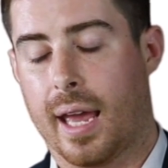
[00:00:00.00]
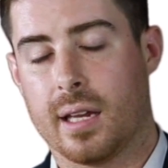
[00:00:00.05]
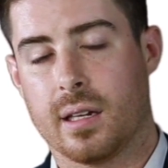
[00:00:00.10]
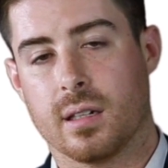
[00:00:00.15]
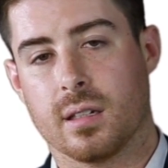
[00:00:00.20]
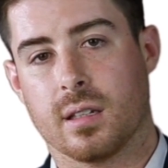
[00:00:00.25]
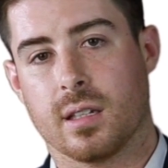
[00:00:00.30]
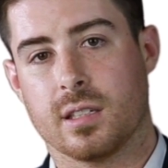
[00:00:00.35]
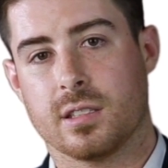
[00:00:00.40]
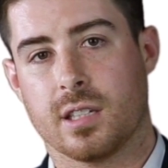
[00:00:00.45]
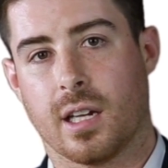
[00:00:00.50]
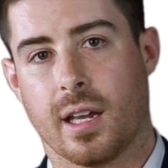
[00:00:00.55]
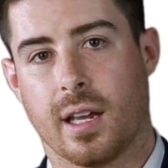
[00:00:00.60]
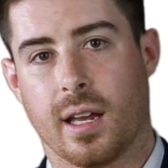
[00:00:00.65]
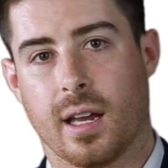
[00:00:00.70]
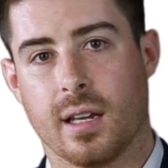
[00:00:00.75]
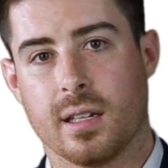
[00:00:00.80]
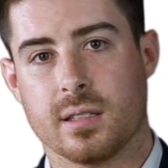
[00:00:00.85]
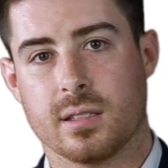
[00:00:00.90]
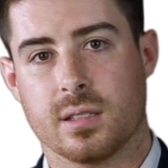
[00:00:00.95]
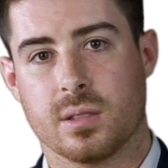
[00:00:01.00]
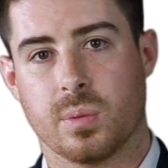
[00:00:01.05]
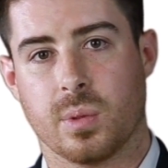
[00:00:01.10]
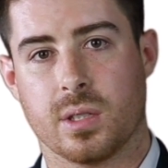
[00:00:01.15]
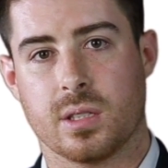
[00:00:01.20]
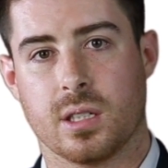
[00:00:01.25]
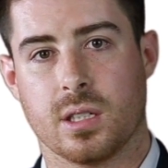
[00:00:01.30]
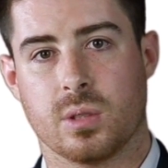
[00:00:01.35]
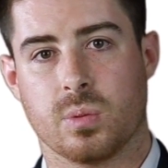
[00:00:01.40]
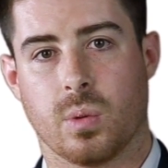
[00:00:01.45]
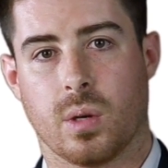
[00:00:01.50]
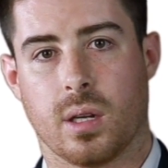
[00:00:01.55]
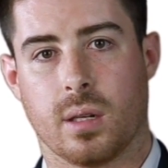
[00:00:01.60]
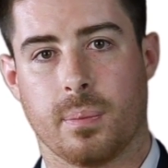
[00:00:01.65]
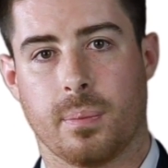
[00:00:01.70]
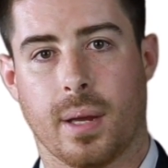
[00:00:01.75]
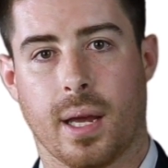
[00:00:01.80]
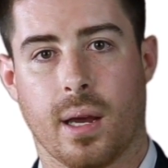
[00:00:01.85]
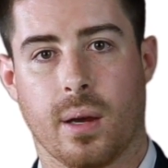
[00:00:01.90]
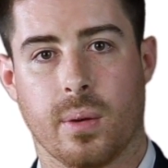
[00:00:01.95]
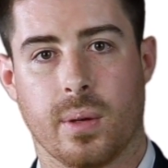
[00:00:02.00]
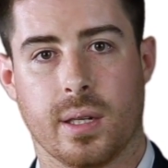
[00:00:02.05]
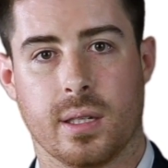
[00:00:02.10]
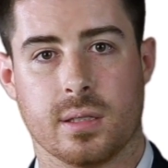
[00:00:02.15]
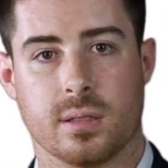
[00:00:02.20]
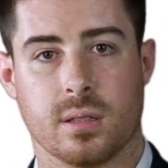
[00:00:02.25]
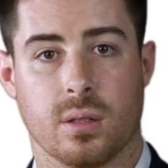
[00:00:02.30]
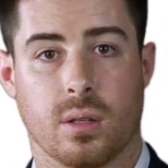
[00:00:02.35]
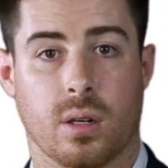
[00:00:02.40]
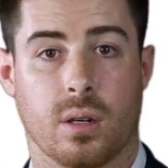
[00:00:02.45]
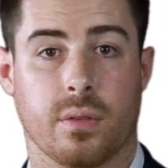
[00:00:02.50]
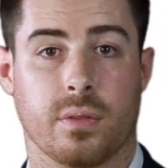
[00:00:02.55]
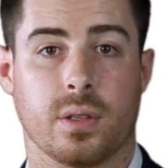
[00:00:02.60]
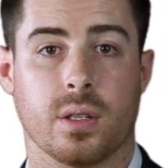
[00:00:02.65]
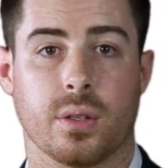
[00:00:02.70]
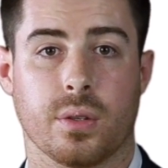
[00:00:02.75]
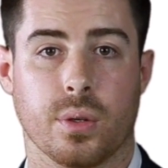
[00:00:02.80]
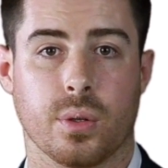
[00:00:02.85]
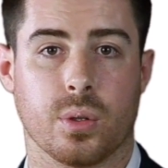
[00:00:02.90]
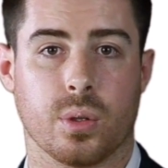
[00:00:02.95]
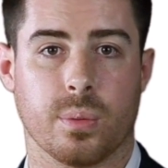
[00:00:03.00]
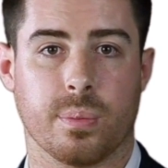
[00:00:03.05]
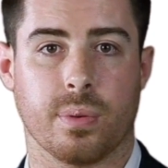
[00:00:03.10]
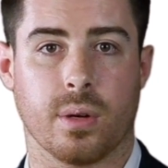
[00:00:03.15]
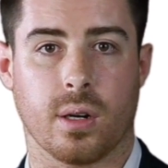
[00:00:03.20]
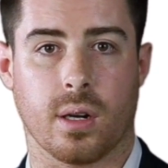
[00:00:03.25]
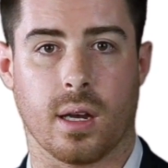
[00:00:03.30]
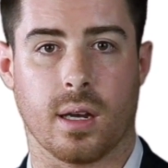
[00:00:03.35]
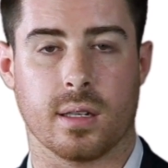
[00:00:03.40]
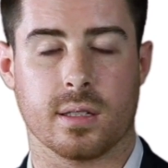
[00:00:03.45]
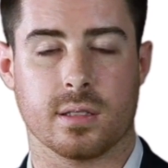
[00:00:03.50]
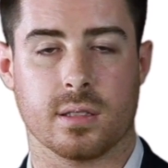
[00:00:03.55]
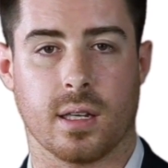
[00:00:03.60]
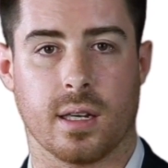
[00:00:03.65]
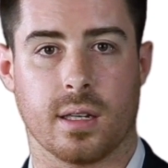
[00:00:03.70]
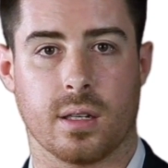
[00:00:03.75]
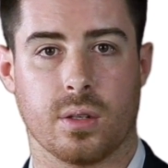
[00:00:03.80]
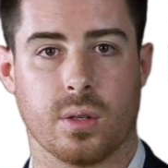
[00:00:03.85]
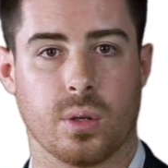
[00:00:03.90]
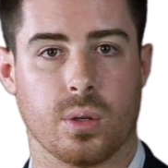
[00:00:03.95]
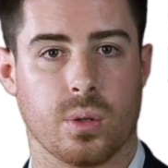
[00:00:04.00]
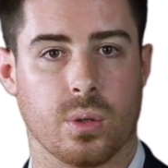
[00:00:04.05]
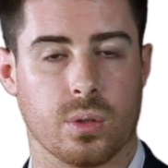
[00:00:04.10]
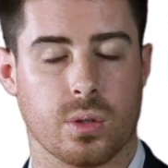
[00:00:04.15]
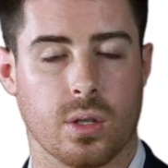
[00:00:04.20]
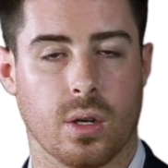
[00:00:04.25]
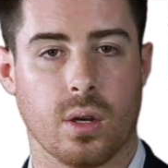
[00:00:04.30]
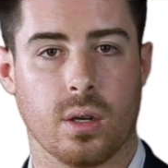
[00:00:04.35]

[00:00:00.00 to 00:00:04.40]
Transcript: AngularJS, which is what powers a lot of the Google products like Google